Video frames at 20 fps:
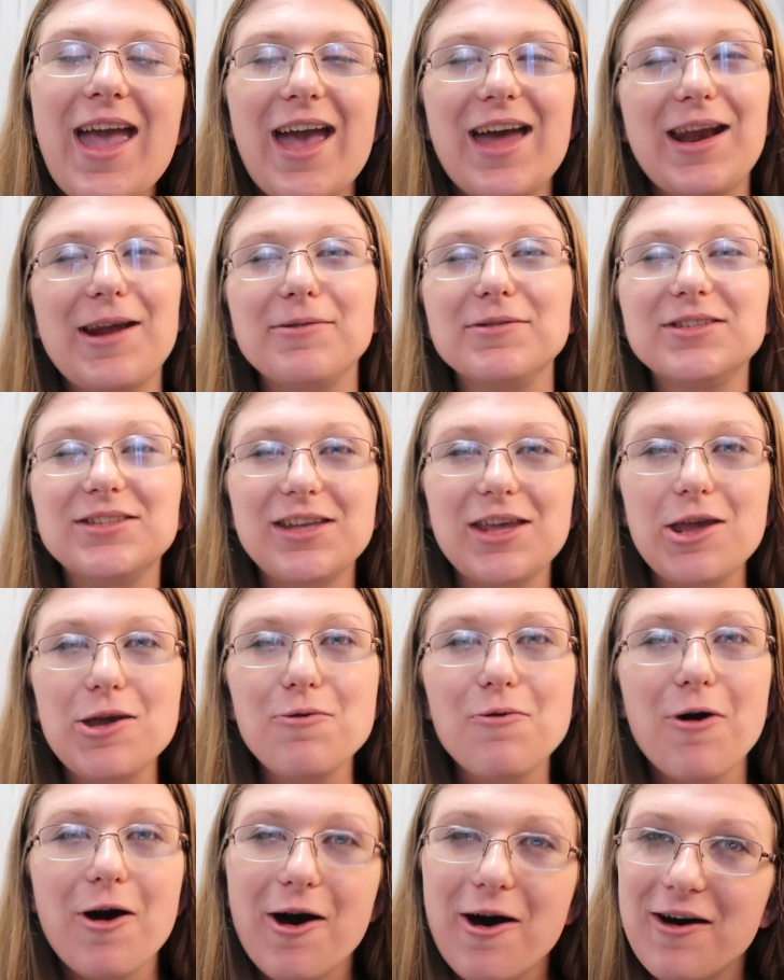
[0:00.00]
And I will see
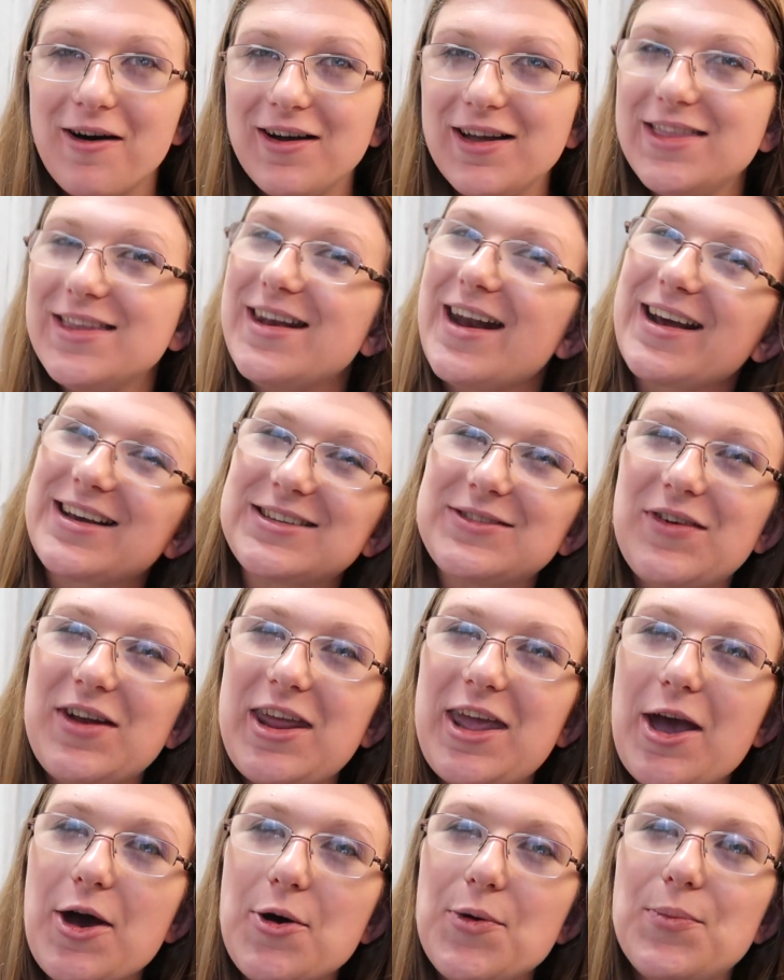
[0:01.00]
you all in the next
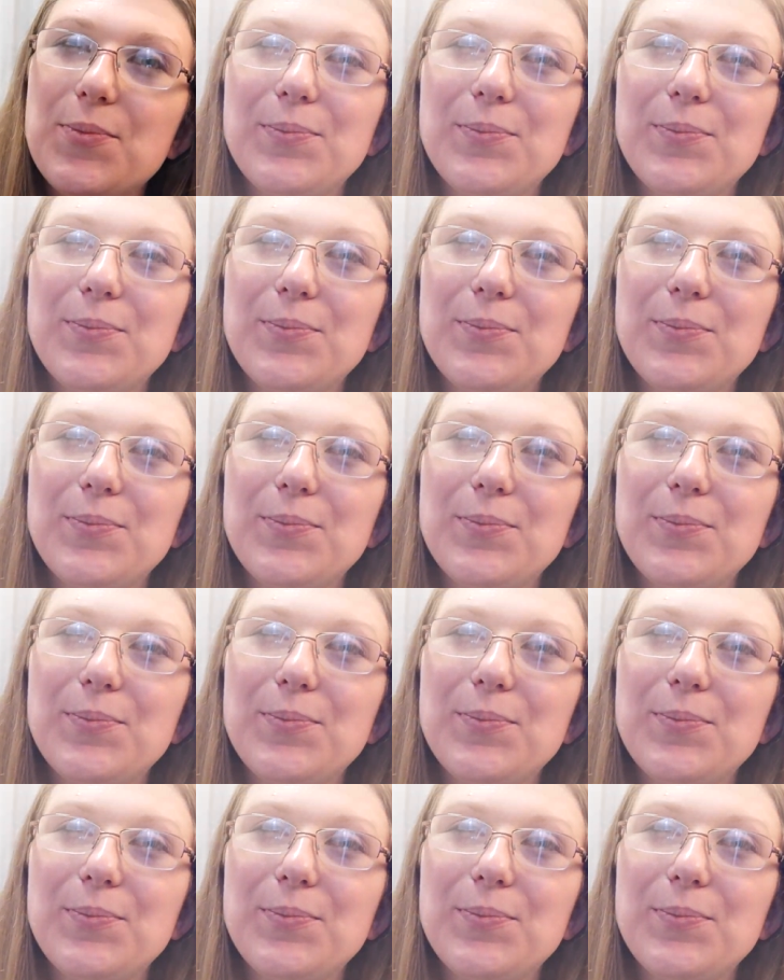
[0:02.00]
video.